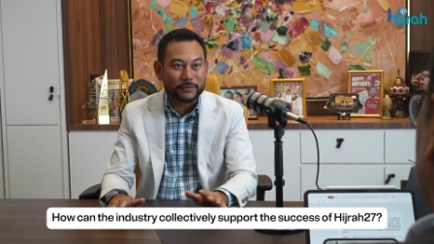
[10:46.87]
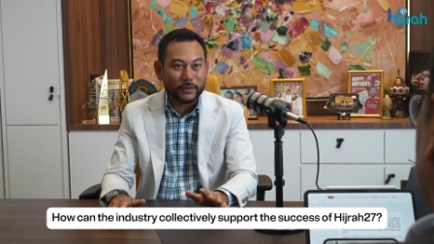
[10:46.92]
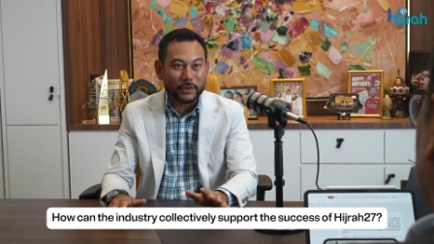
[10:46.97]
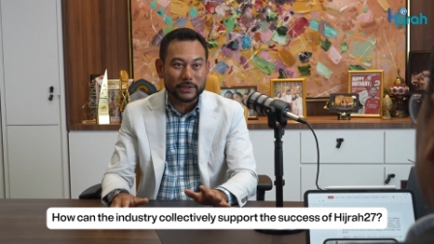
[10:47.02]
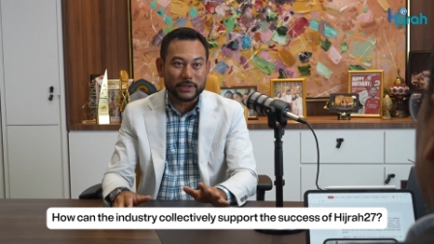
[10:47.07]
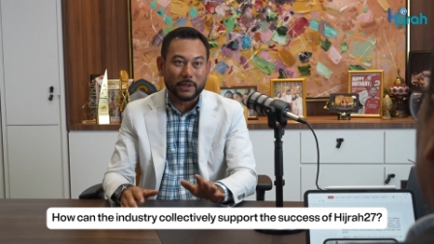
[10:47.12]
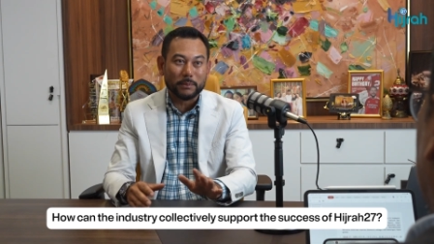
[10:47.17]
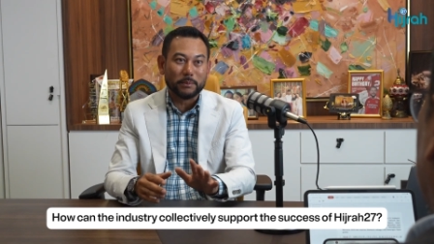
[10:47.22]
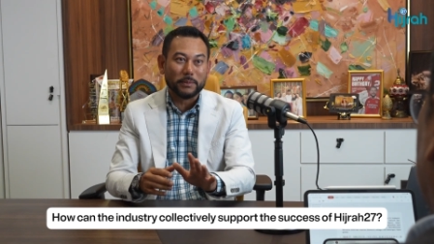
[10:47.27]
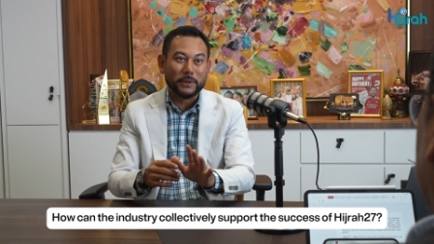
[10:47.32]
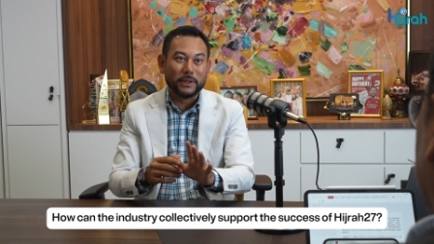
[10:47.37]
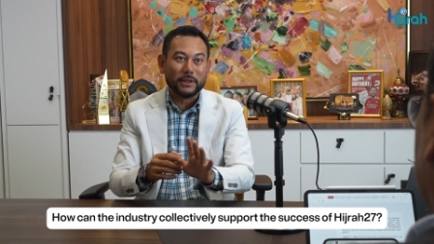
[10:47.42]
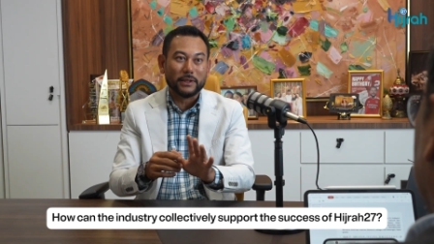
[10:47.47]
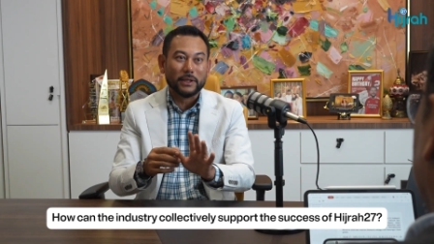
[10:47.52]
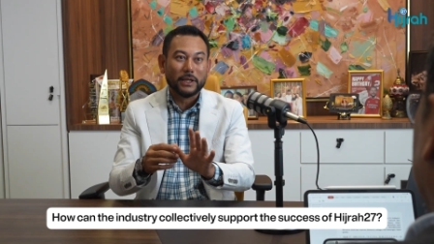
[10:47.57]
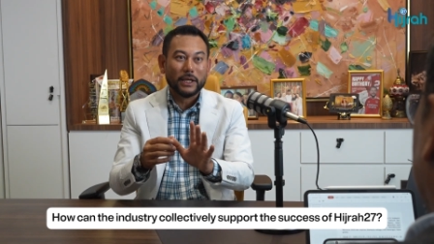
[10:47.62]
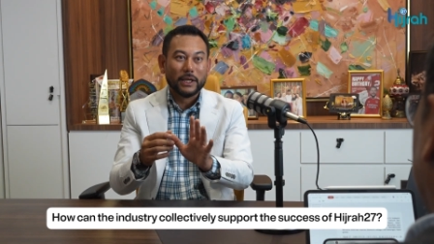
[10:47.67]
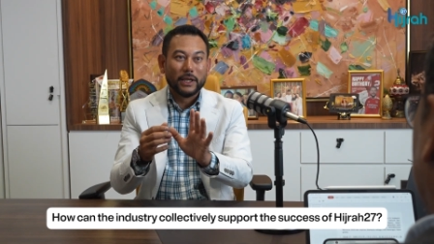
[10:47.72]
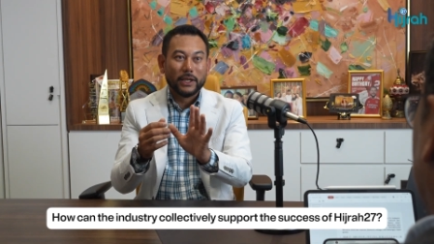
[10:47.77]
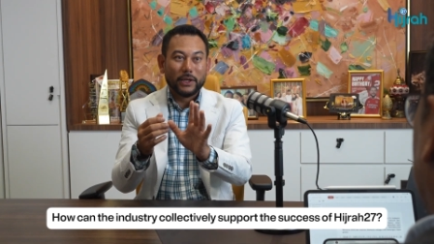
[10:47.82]
For
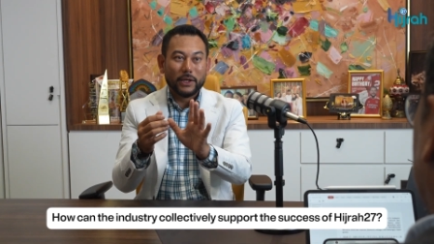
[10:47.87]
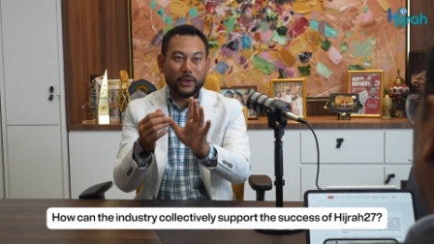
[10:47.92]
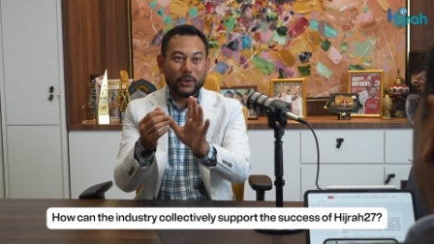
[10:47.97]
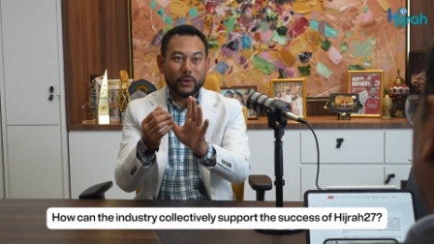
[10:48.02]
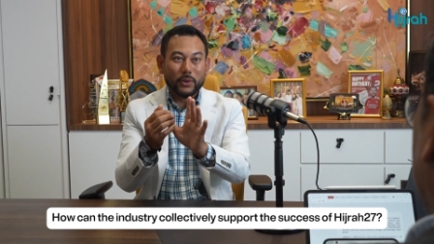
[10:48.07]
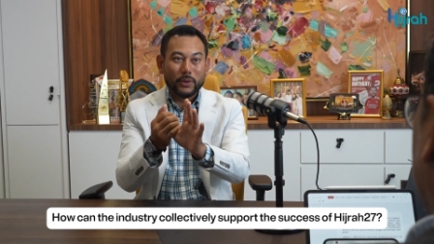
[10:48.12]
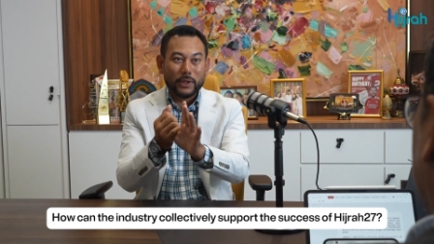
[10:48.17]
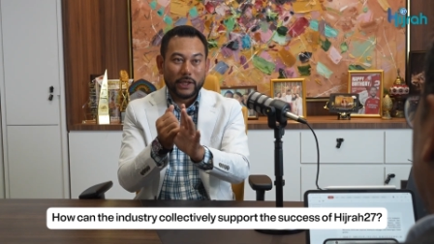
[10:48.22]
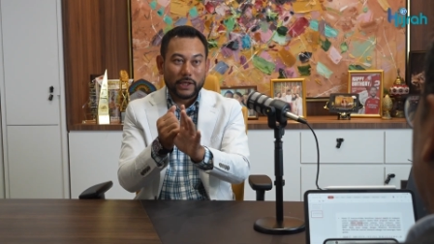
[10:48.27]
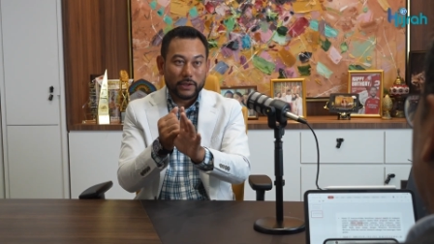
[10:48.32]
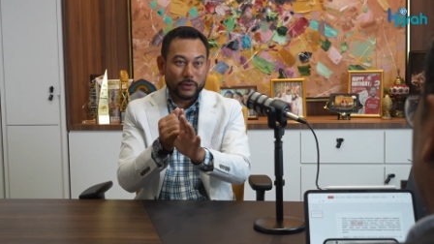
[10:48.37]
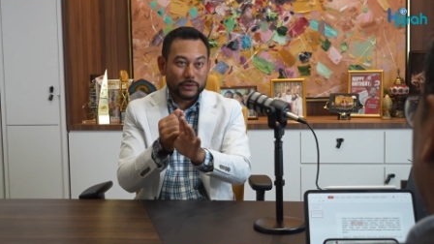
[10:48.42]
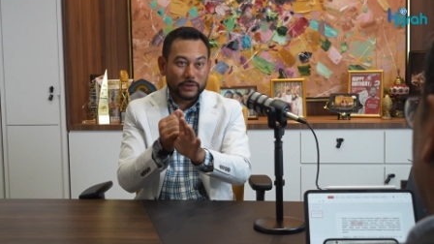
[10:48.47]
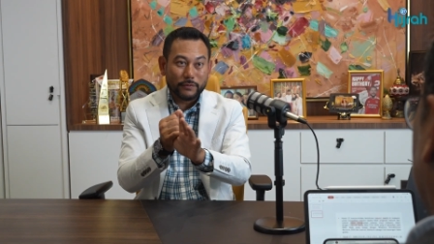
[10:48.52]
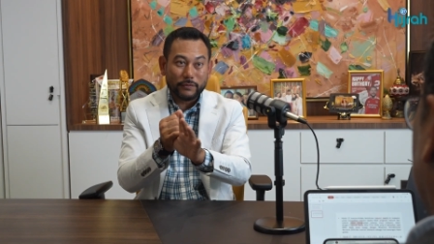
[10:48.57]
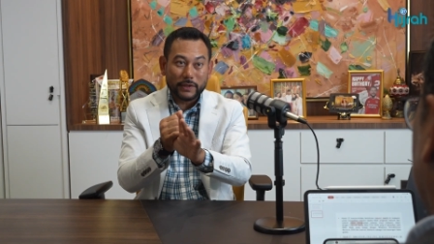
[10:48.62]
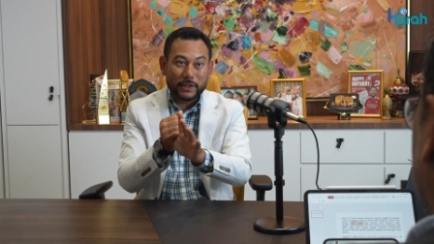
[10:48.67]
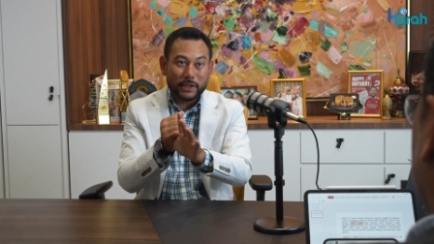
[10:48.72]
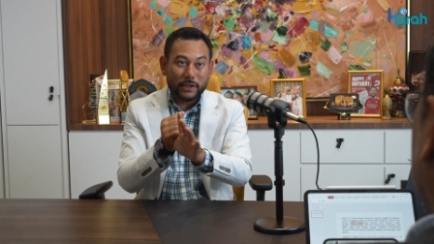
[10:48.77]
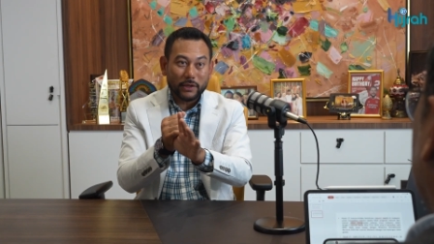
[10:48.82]
example,
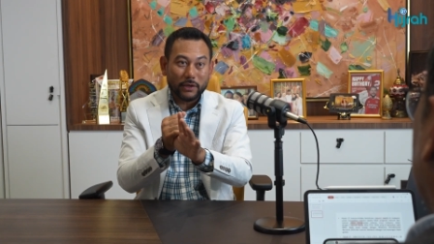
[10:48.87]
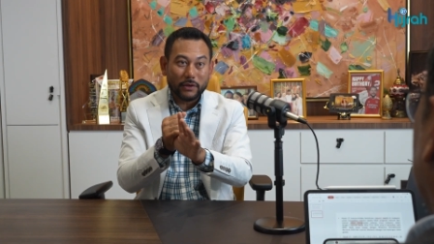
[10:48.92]
inclusivity